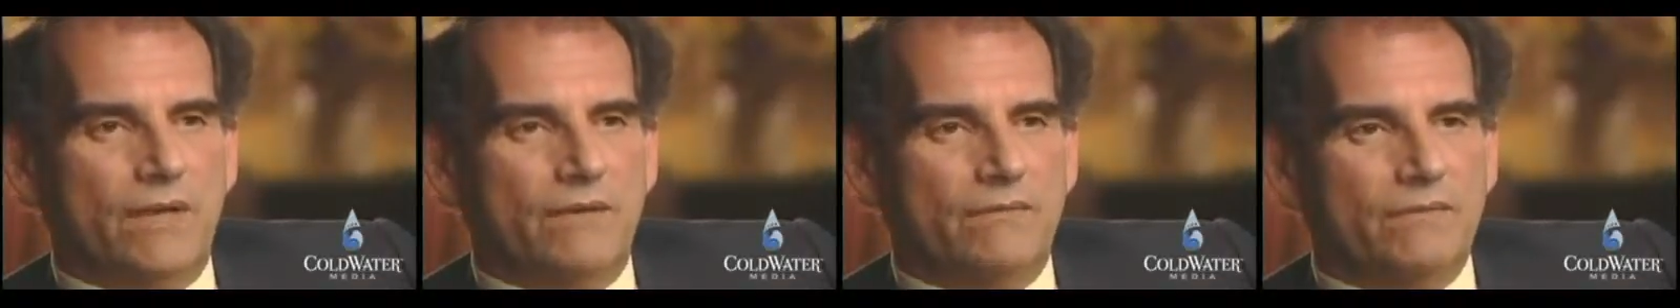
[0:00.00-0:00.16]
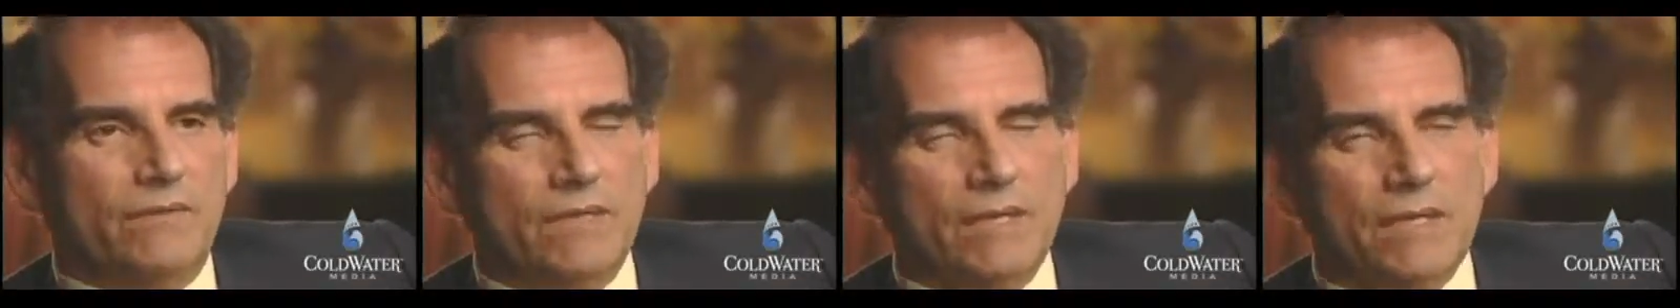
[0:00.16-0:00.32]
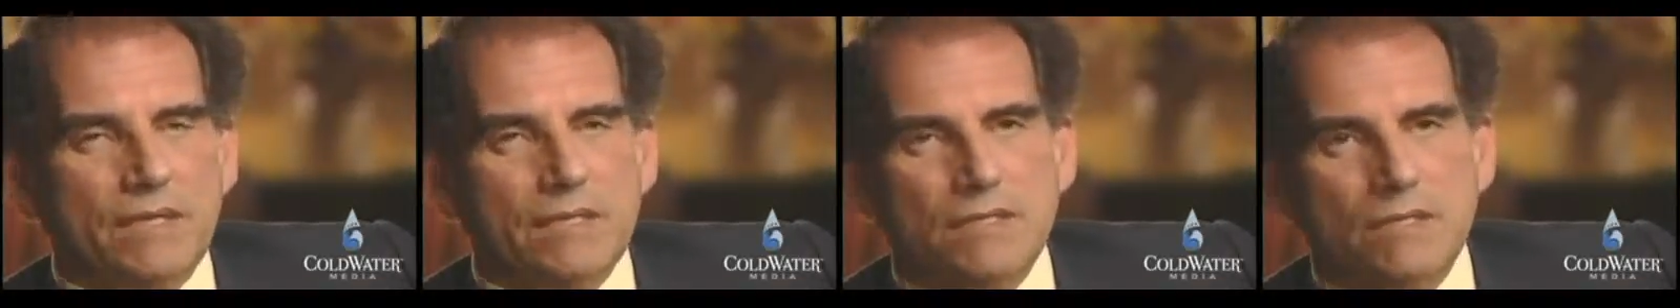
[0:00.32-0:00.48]

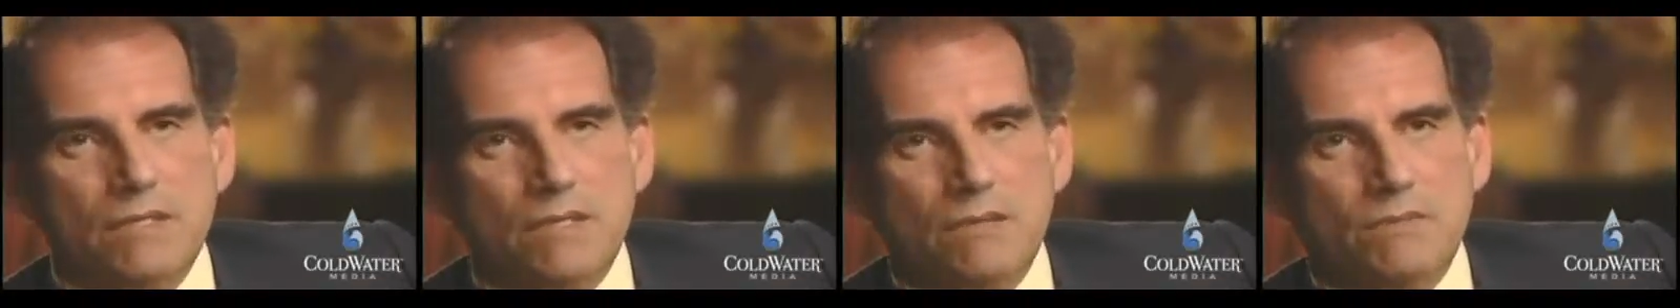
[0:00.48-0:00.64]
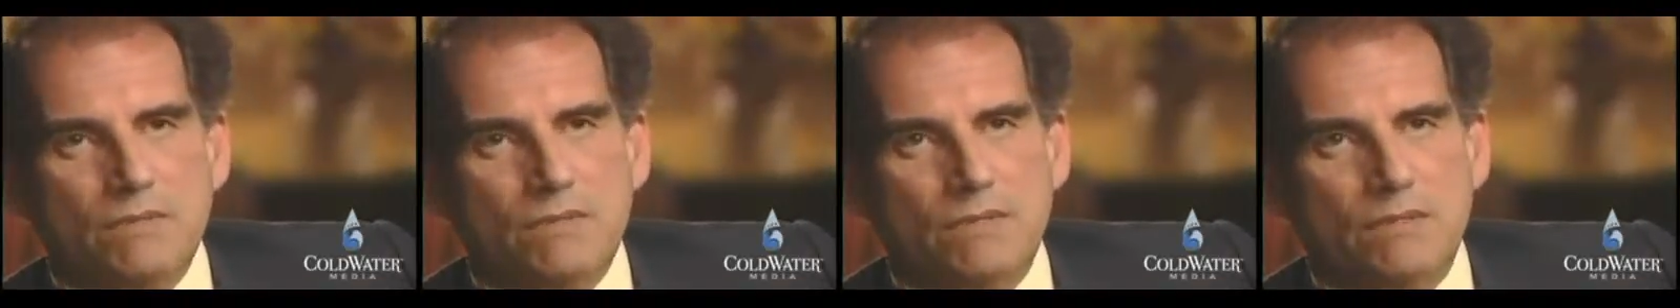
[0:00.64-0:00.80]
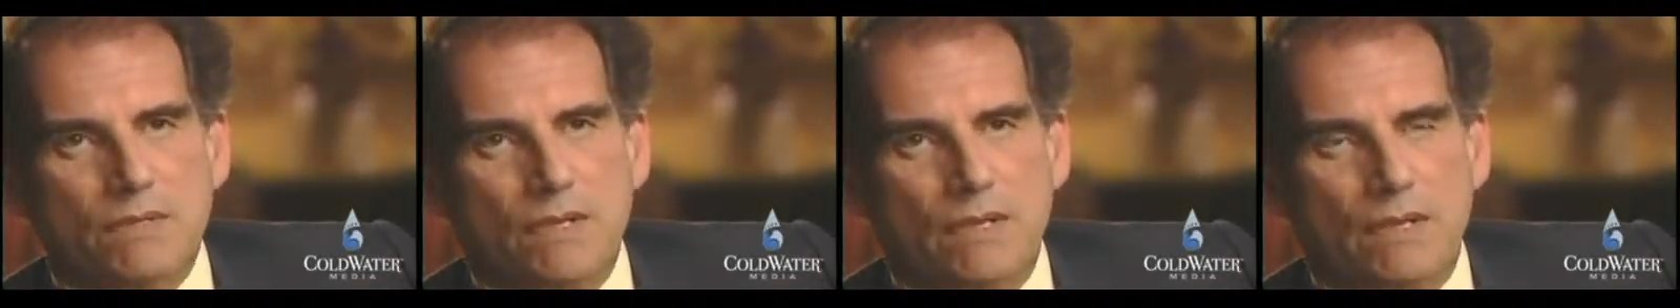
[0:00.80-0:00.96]
That seems
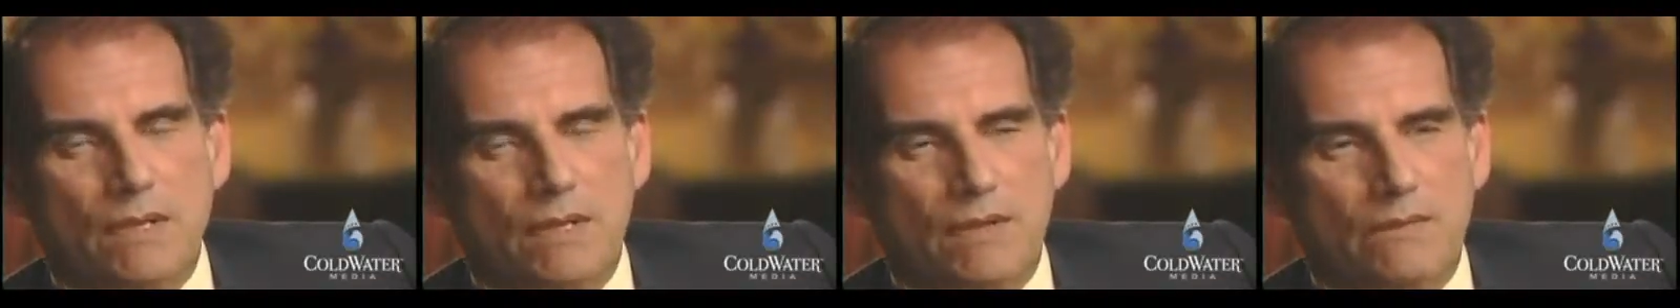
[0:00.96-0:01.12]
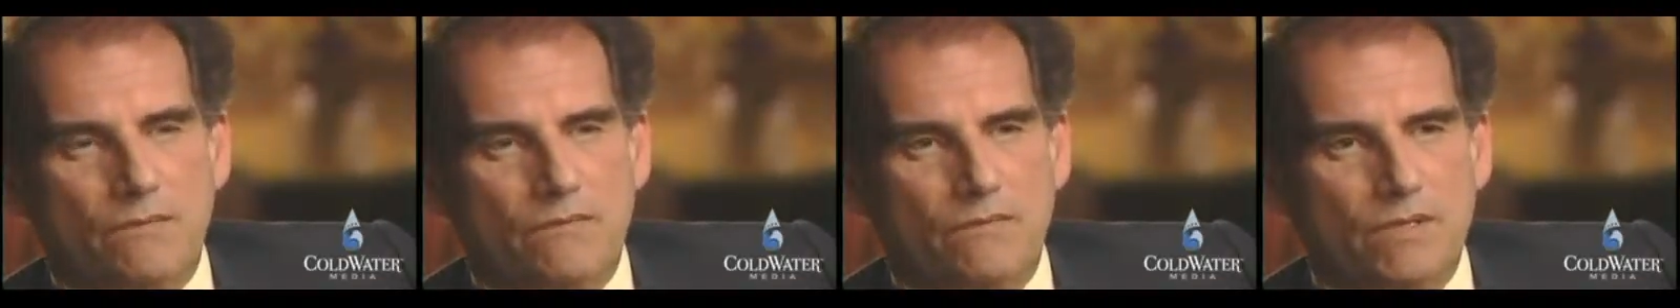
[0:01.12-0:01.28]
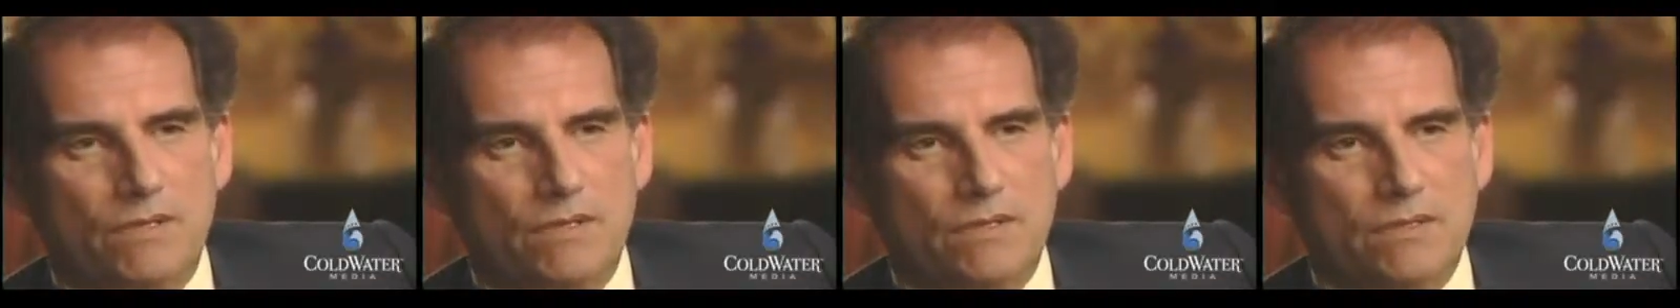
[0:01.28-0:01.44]

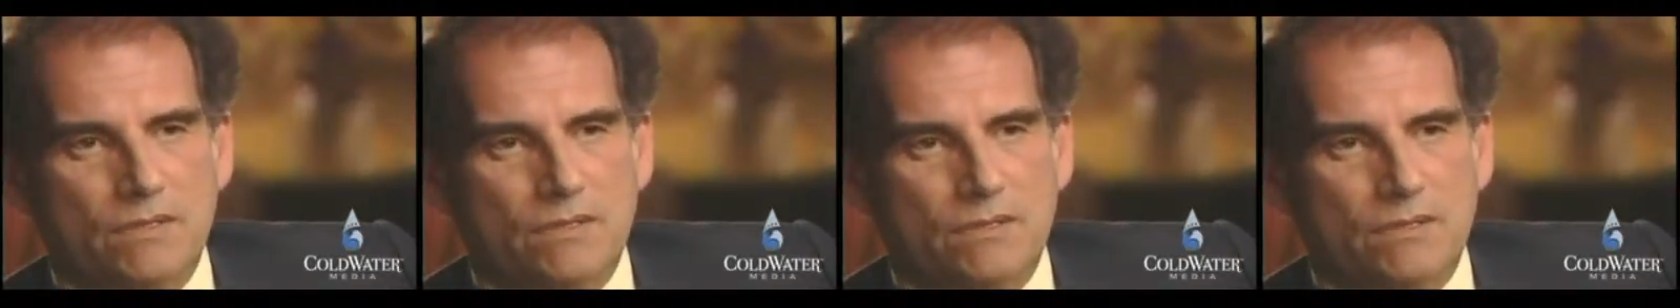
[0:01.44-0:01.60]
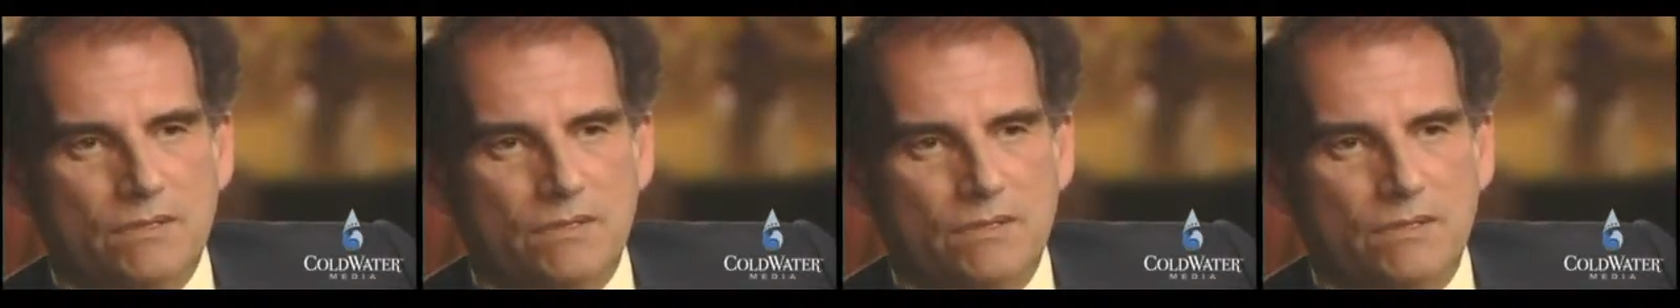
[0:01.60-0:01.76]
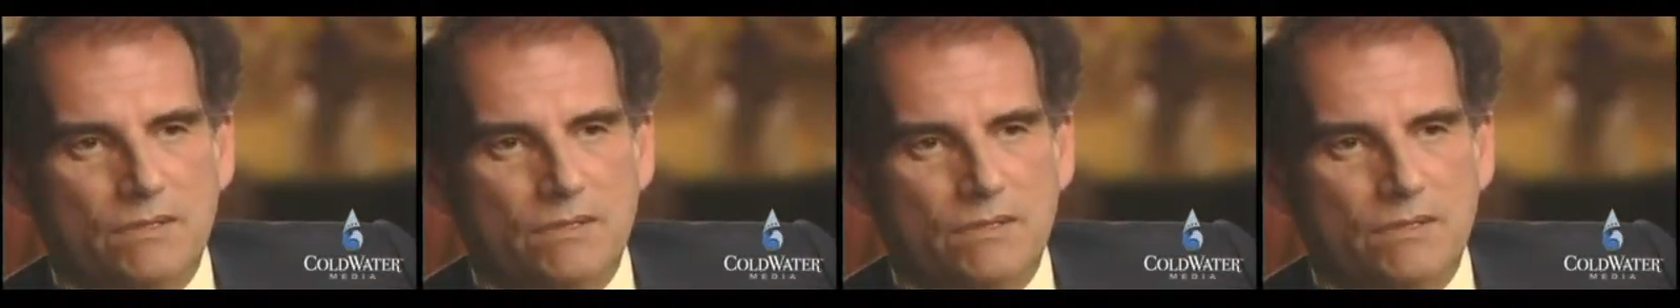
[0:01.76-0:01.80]
obvious.